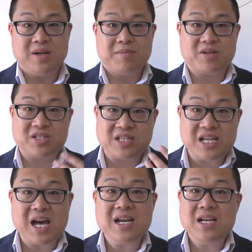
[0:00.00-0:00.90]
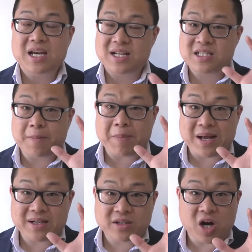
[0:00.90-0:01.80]
because then it's
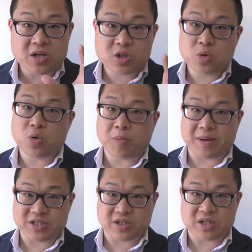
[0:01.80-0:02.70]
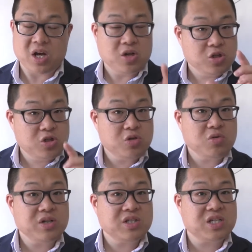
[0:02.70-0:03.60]
dependent on your budget. You
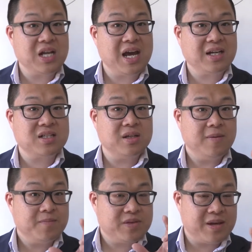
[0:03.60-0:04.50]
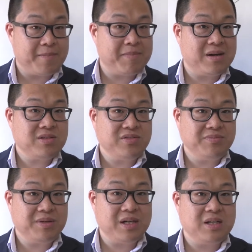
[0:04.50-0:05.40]
can select the amount of
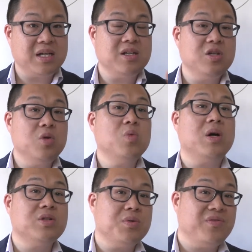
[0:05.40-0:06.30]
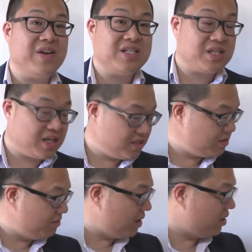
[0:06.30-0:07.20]
money that you want to invest
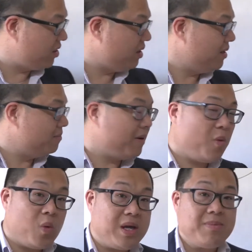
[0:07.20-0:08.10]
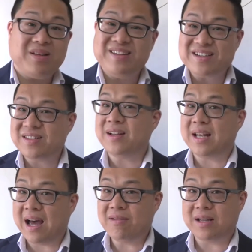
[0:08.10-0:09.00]
each month, but Webull doesn't
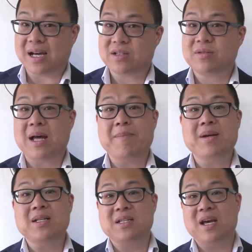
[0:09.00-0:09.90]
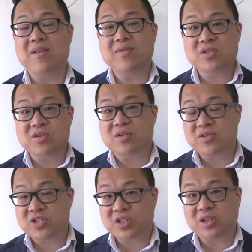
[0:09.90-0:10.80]
allow that. So that means if a
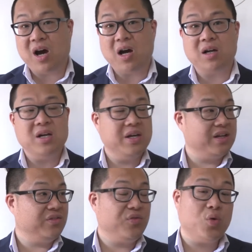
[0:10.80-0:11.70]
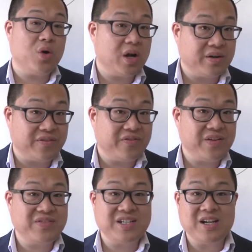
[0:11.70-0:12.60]
certain stock is
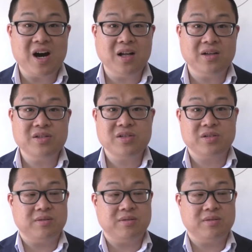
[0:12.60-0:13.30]
$450,